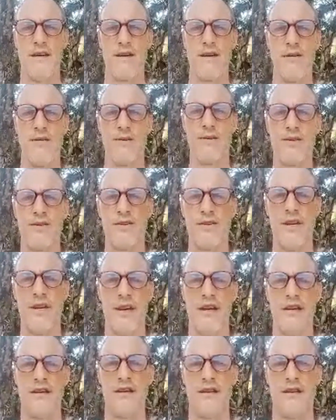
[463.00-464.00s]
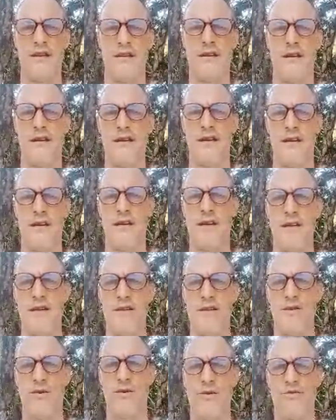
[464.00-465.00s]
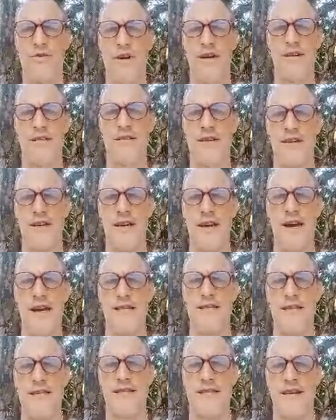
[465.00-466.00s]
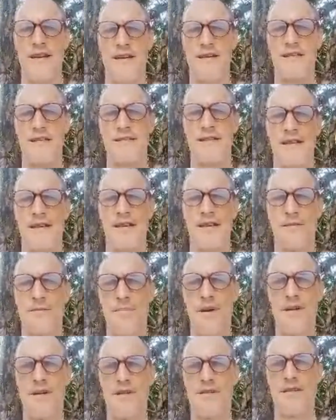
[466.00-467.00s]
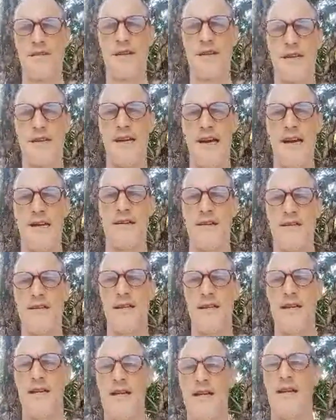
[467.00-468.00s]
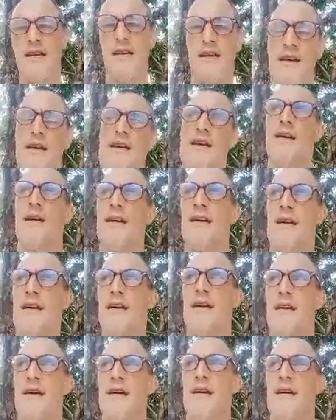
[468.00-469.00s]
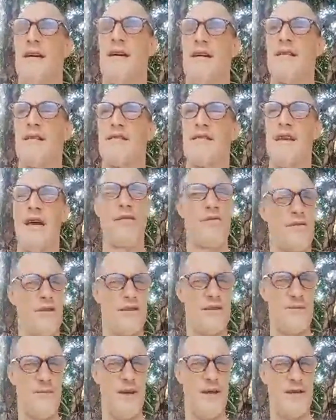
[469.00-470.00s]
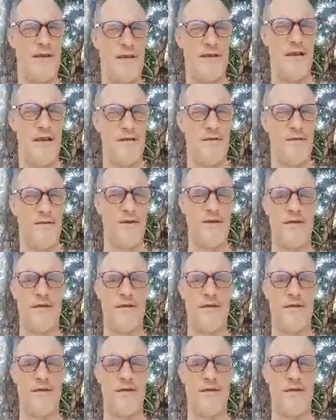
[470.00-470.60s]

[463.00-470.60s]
What's that? Lord Racer, gas is like $6 a gallon here. Sounds expensive.